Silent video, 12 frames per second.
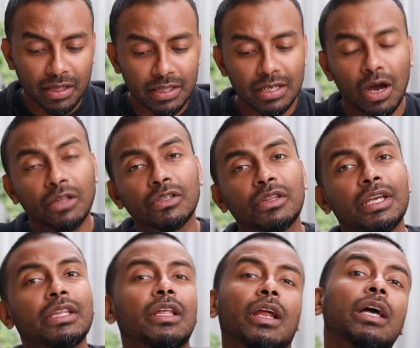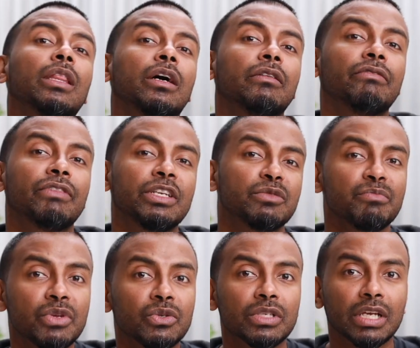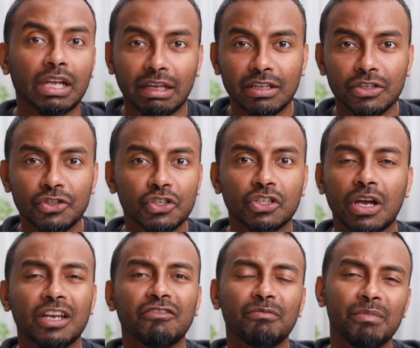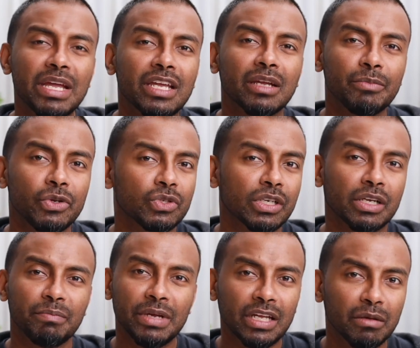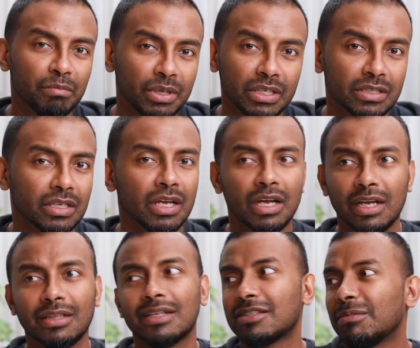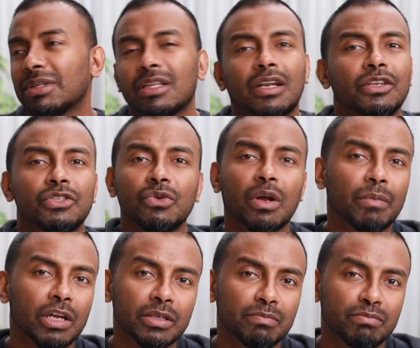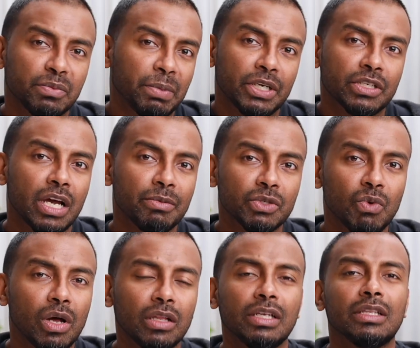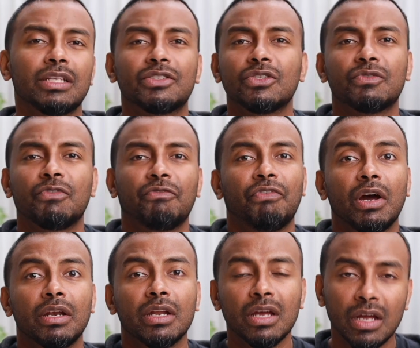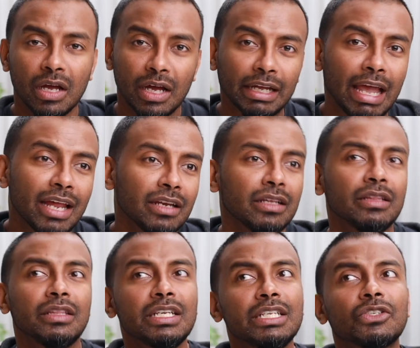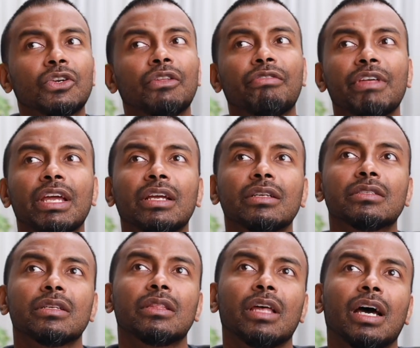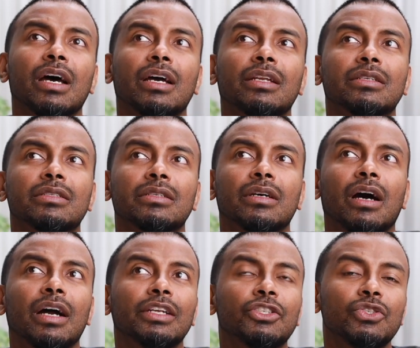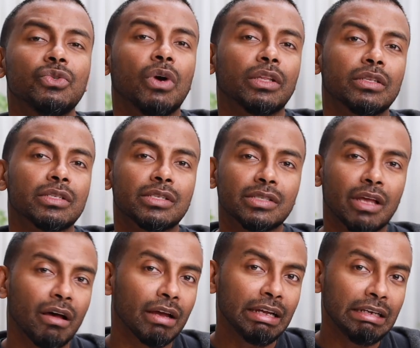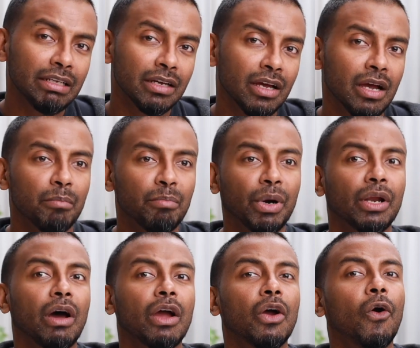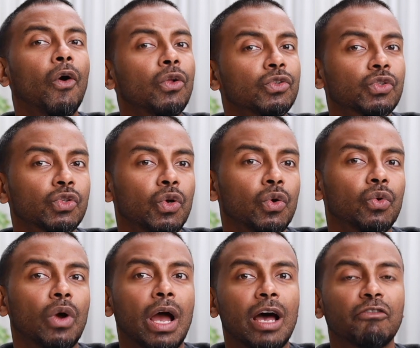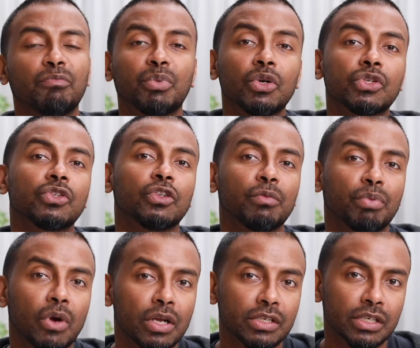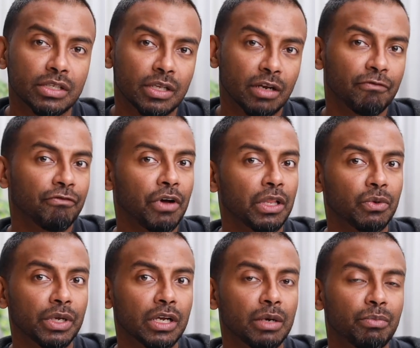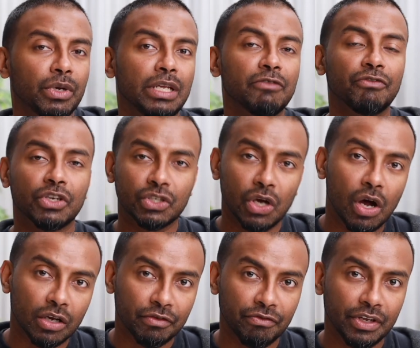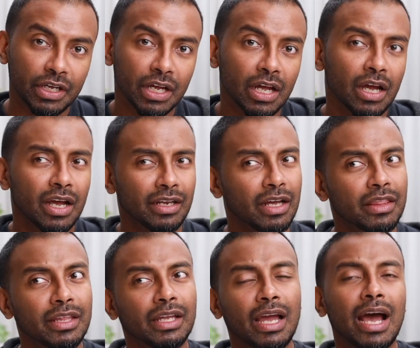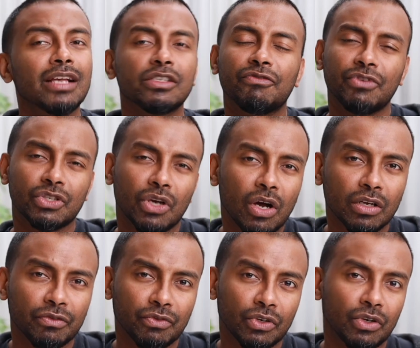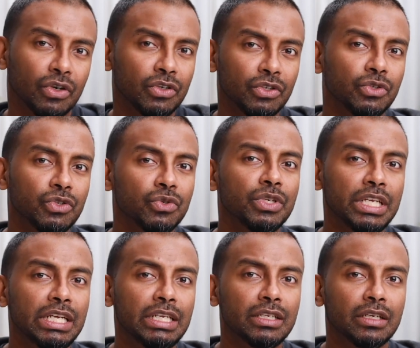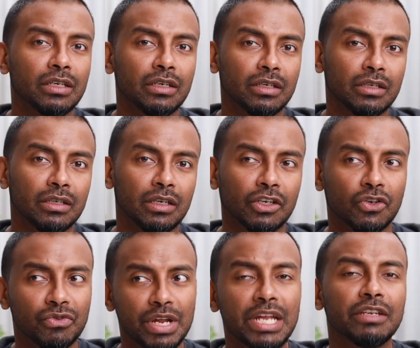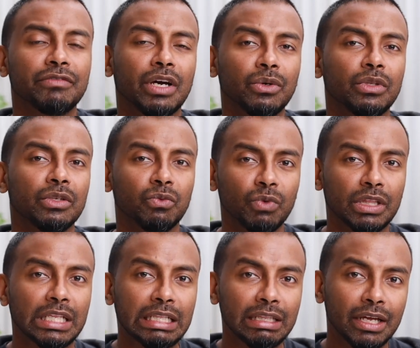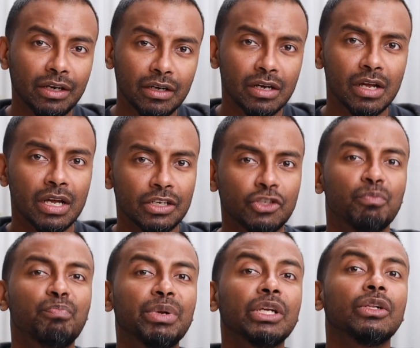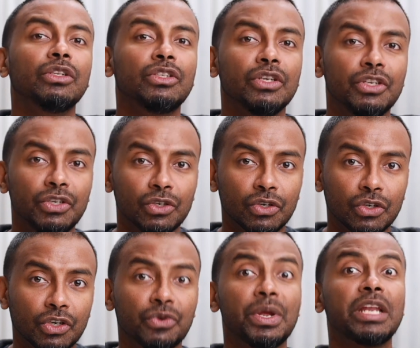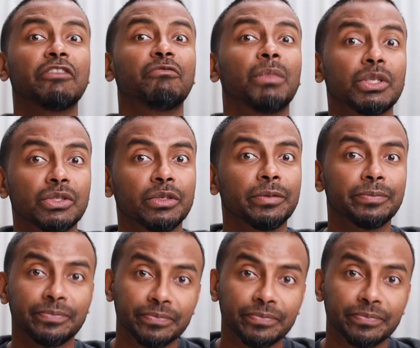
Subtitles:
The other thing that I love is music, and then just kind of making music and making beats. And that's something that I do on my spare time as well. And that's just for fun. Again, these are things that I do on the side, but I also have personal projects that I'm following up in photography. And I think as a photographer, you do need a creative outlet within there to build your creative muscle.